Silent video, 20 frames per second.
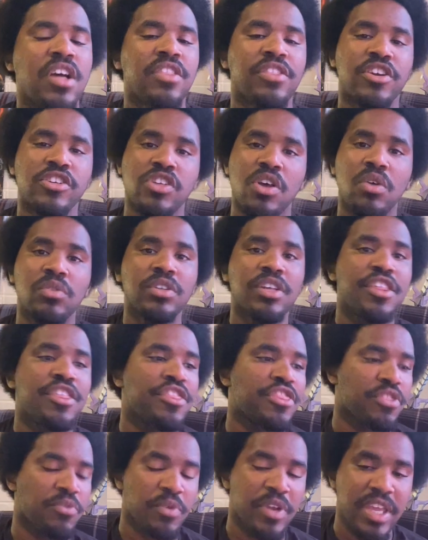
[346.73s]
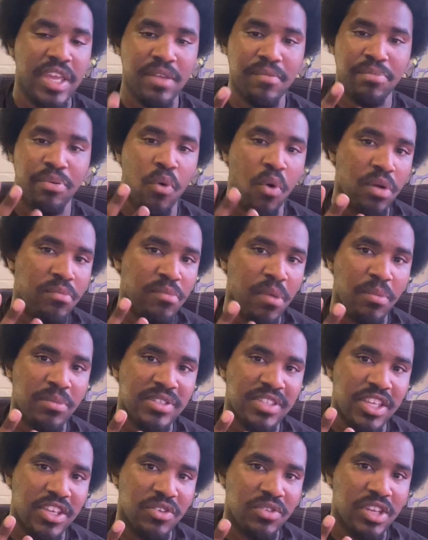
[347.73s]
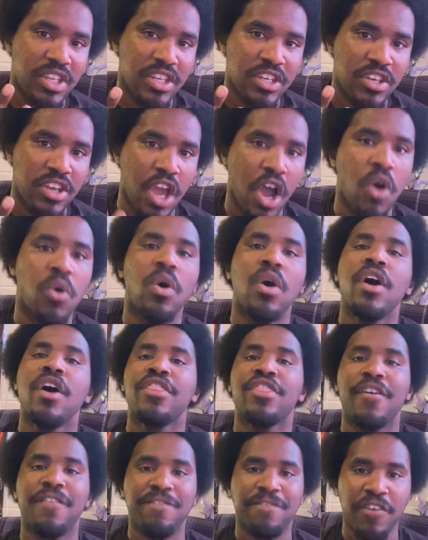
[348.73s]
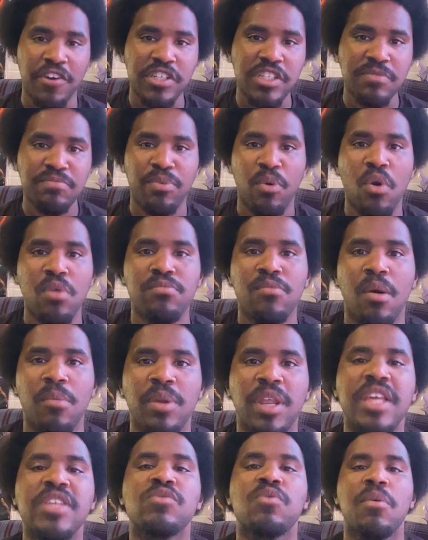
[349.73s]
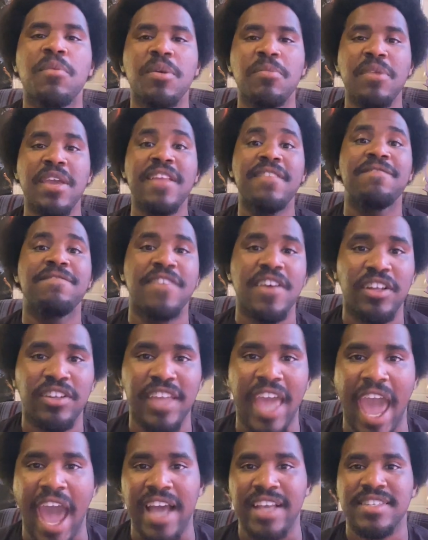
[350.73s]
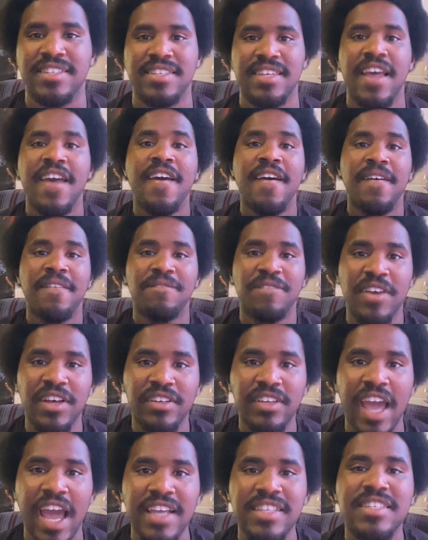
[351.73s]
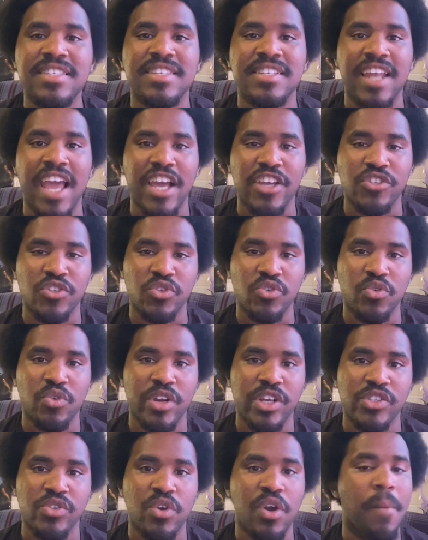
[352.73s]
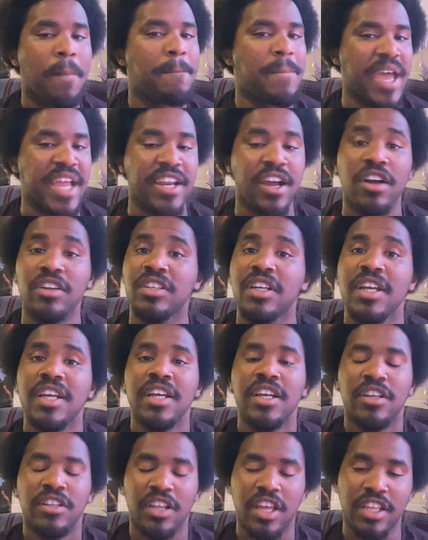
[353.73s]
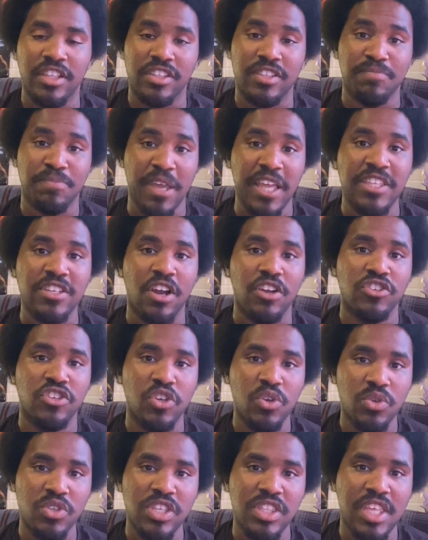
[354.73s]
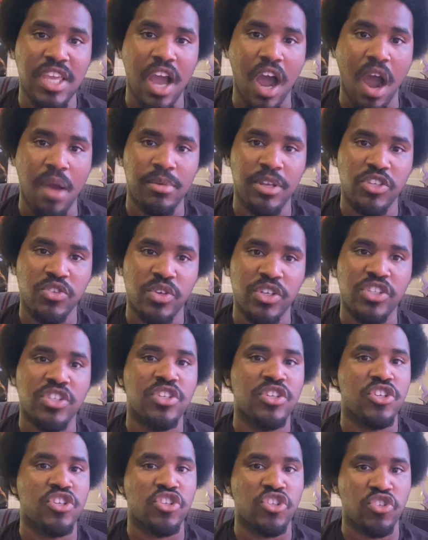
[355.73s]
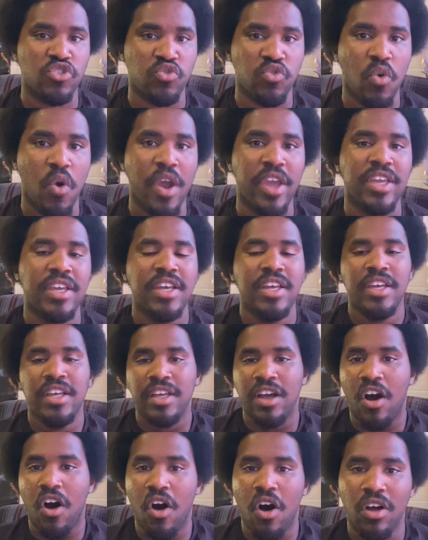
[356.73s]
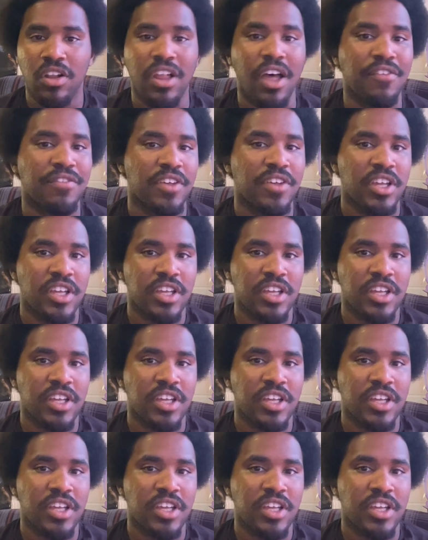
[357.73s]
there's only 3 important moments that you need to know. The first important moment is when we meet Vilgax. Vilgax is an extraterrestrial bent on using the Omnitrix to destroy all of